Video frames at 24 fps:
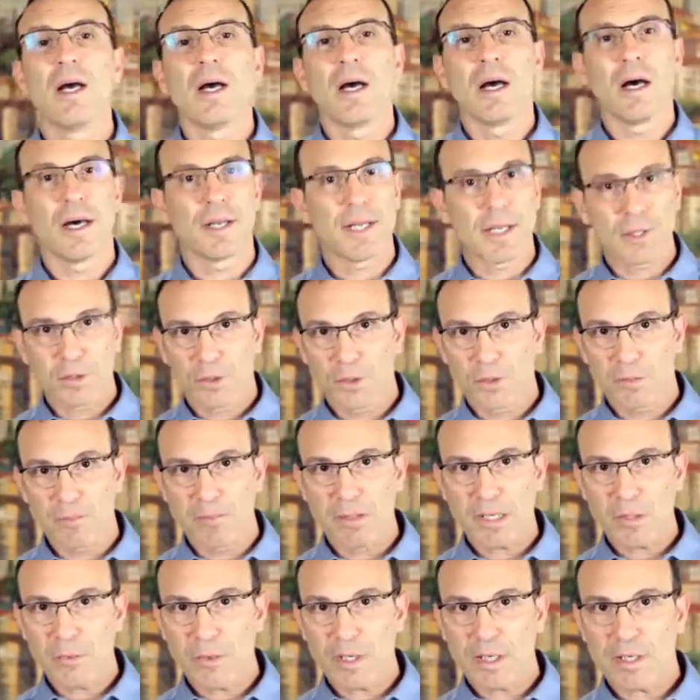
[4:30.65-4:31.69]
Another
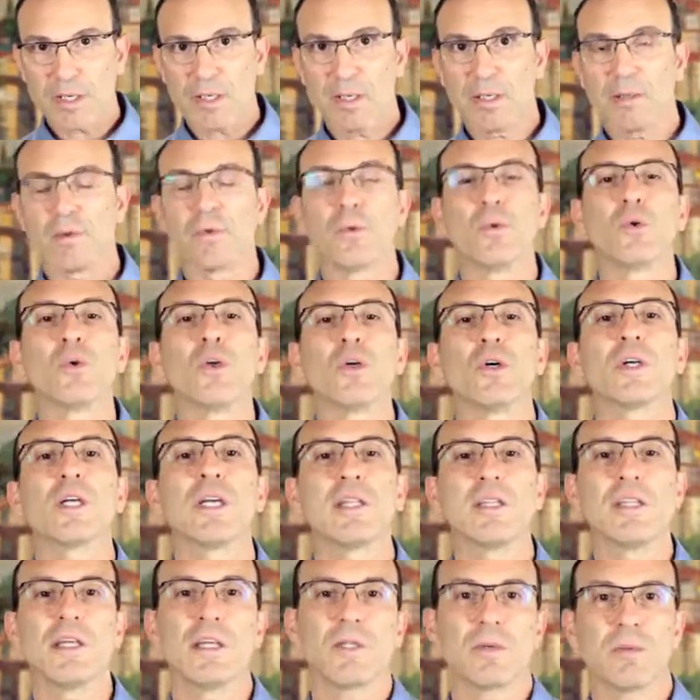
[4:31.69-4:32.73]
big one, look at
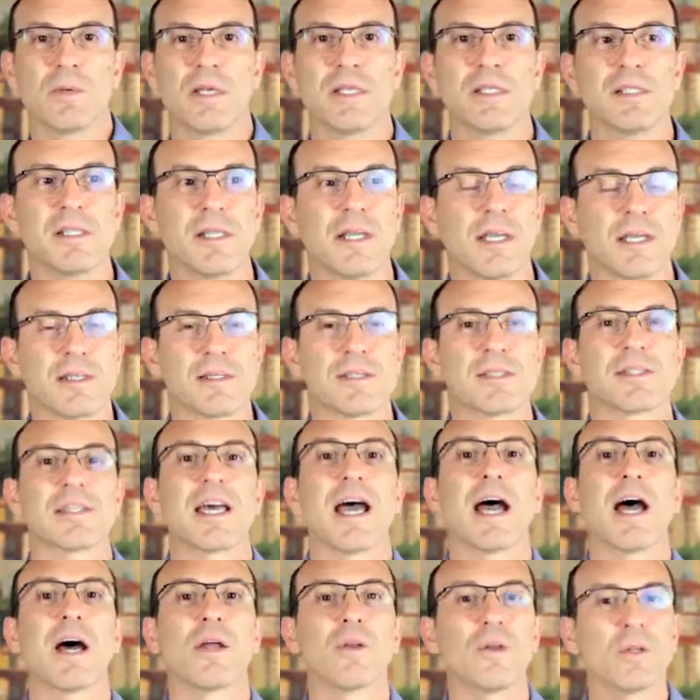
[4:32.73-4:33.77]
the other residents.
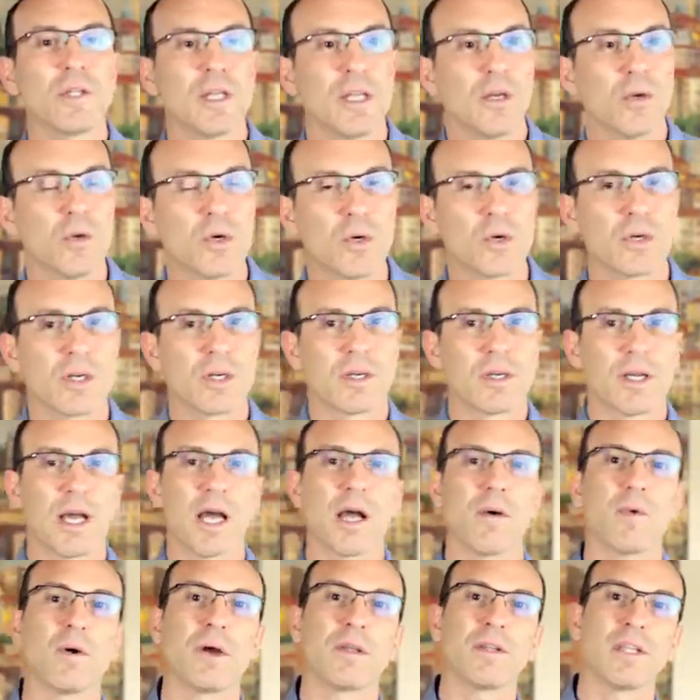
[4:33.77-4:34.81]
How do they look?
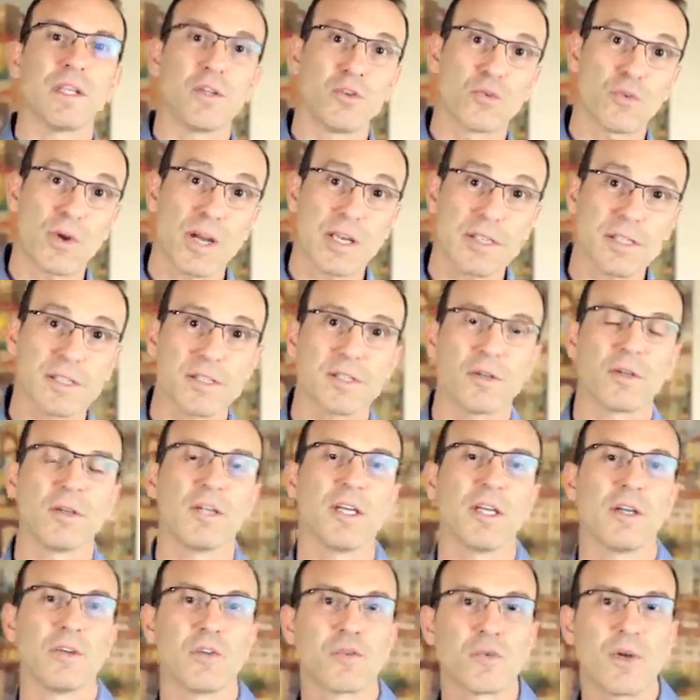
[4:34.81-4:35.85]
How are they dressed? Are they
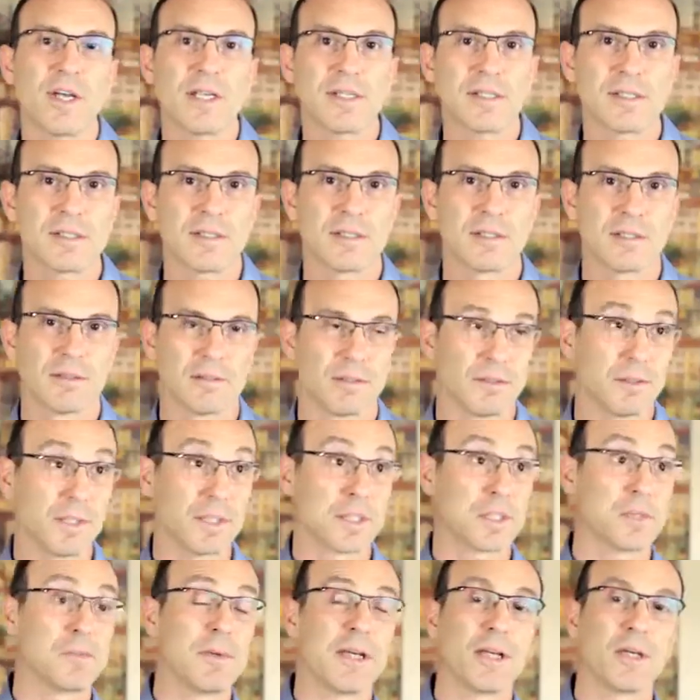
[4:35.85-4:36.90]
undressed? Do they
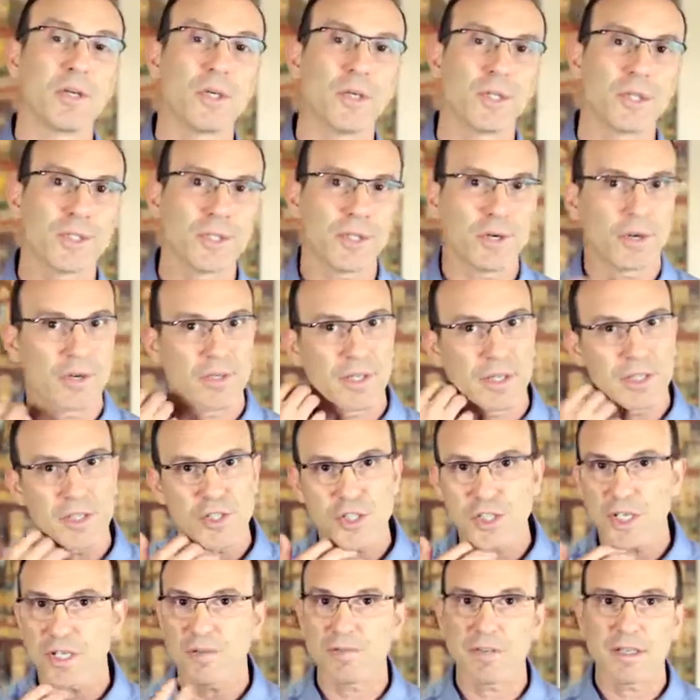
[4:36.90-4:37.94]
smell good? Are they
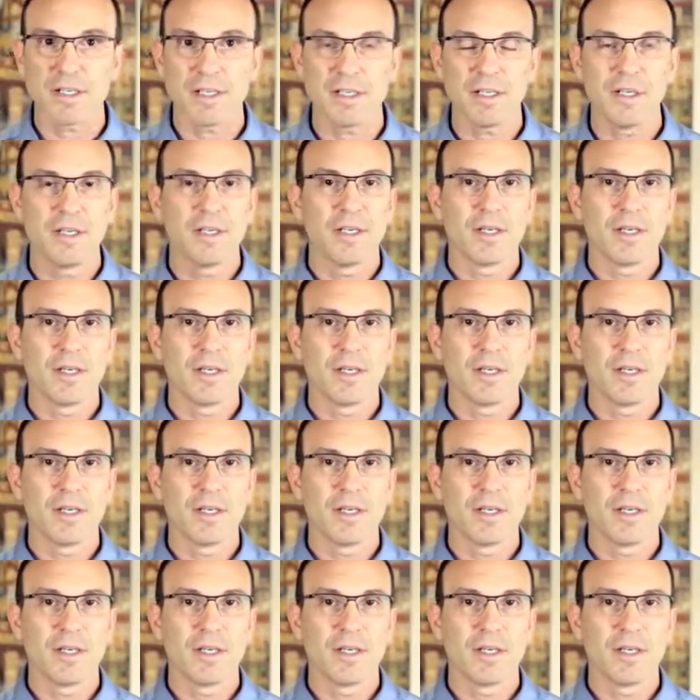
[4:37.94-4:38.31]
shaven?